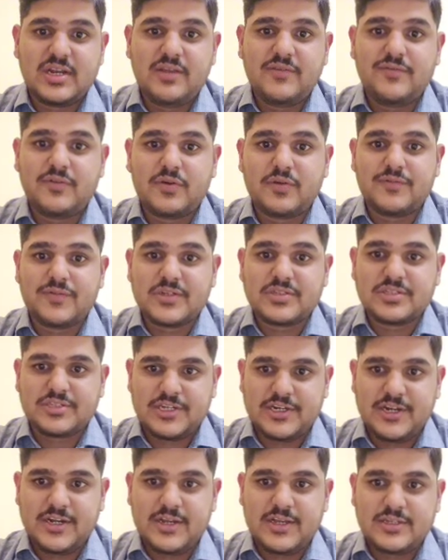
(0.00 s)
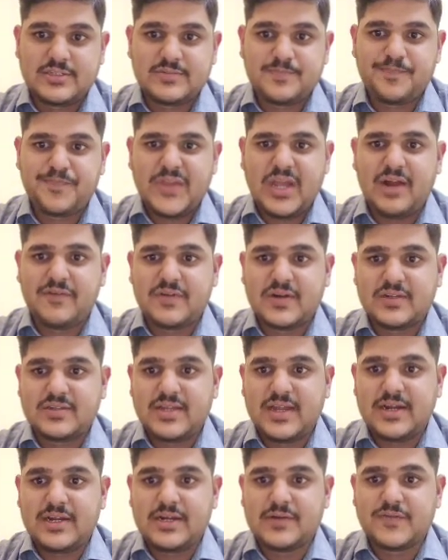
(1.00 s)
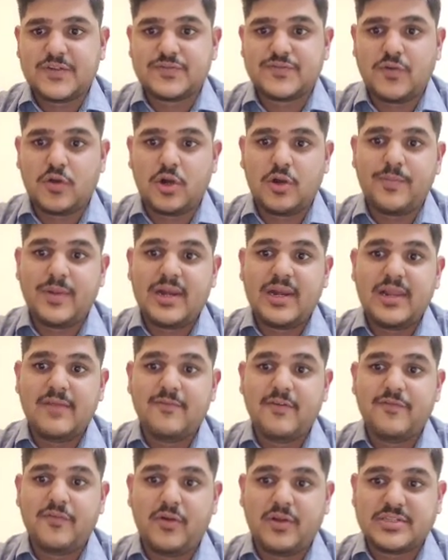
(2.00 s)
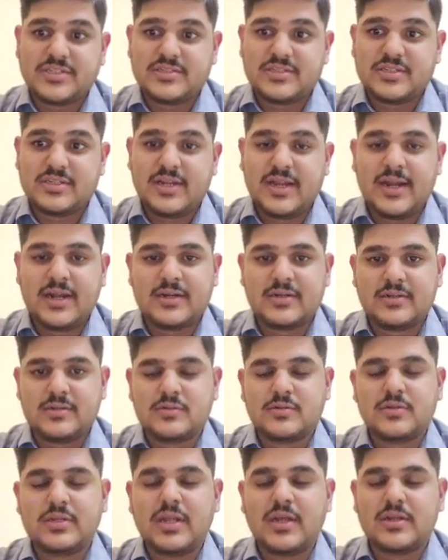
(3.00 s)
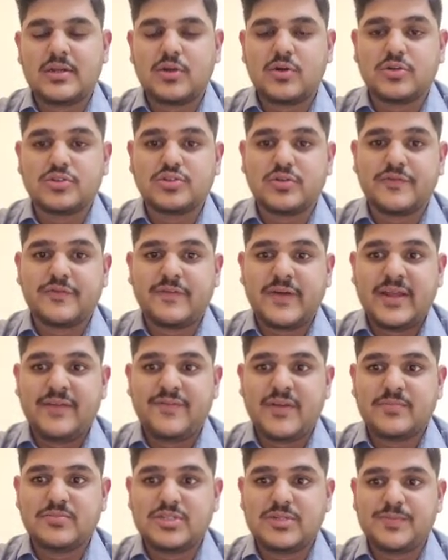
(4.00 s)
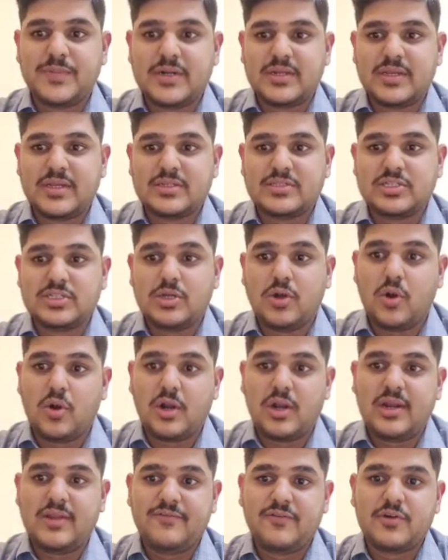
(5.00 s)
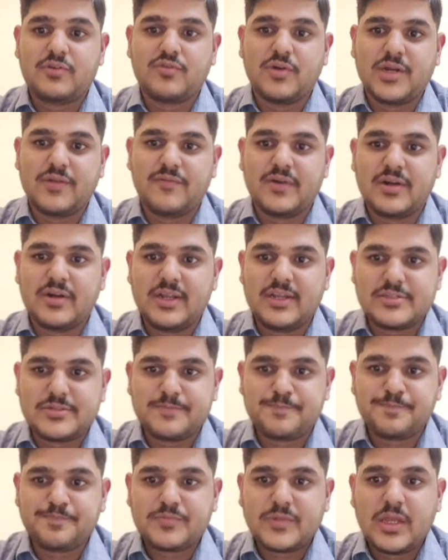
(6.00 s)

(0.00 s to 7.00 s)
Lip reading: for first 3 days. After that, it was followed by levofloxacin at the dose of 5 mg per kg orally for 21 days.